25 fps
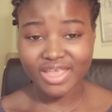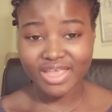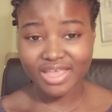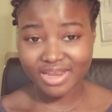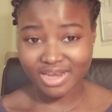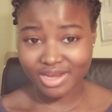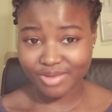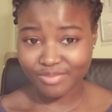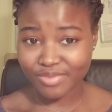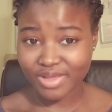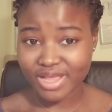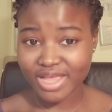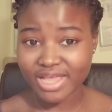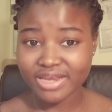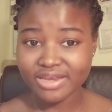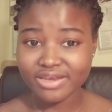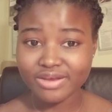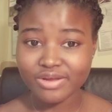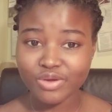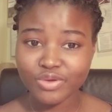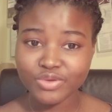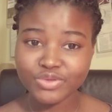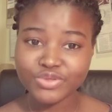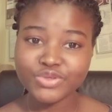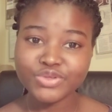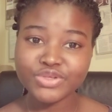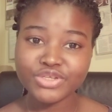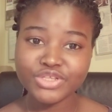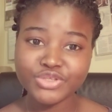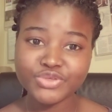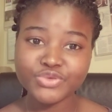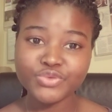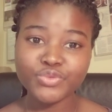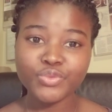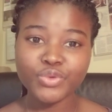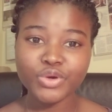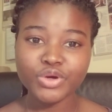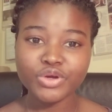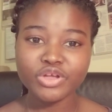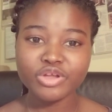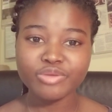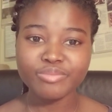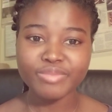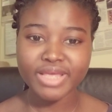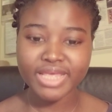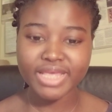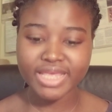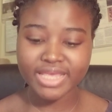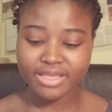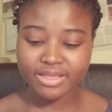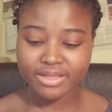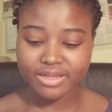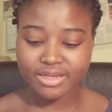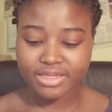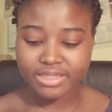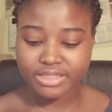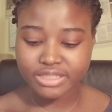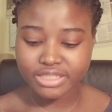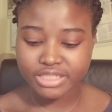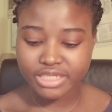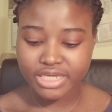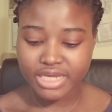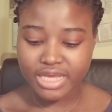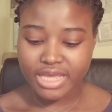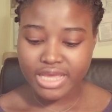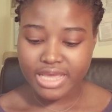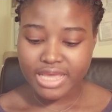And I also need to work on my English.